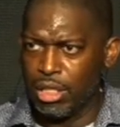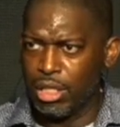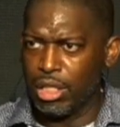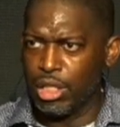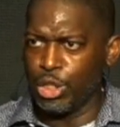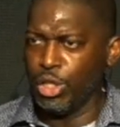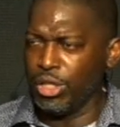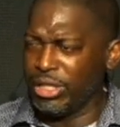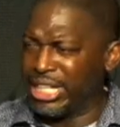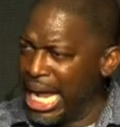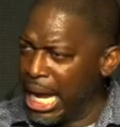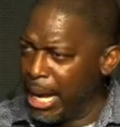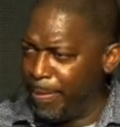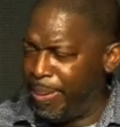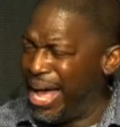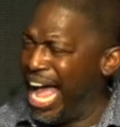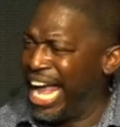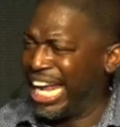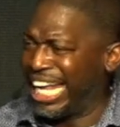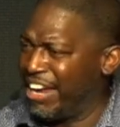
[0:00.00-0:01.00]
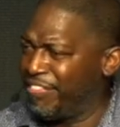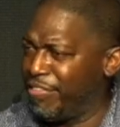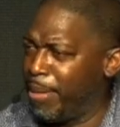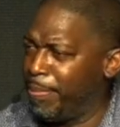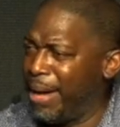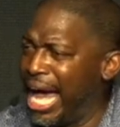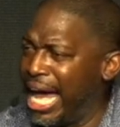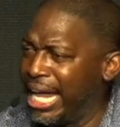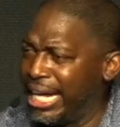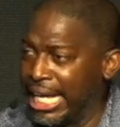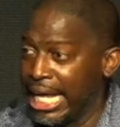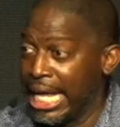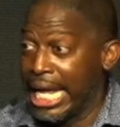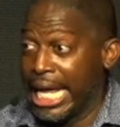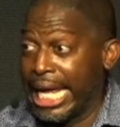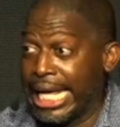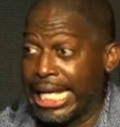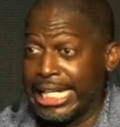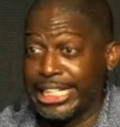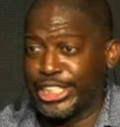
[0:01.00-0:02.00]
You can't pack everybody
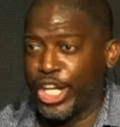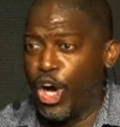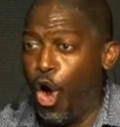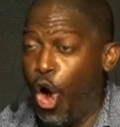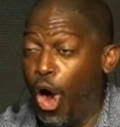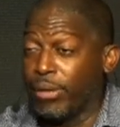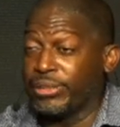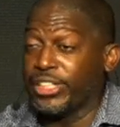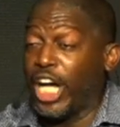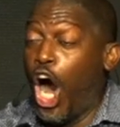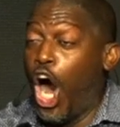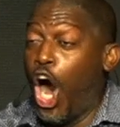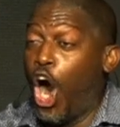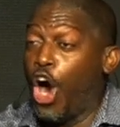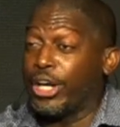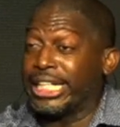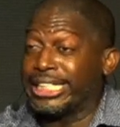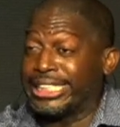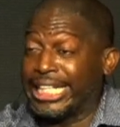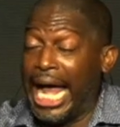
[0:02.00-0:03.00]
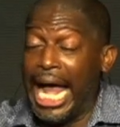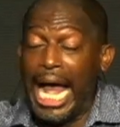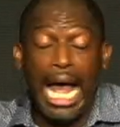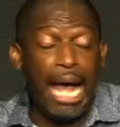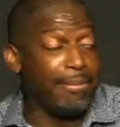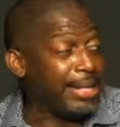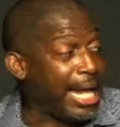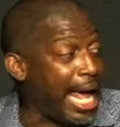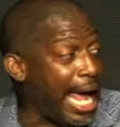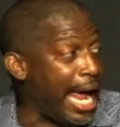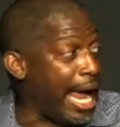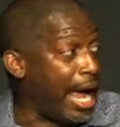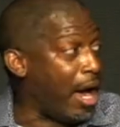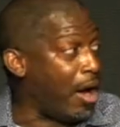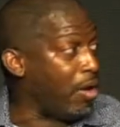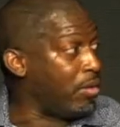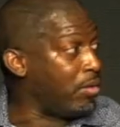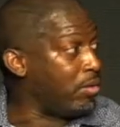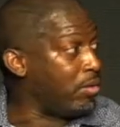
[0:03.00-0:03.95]
indoors all the time now.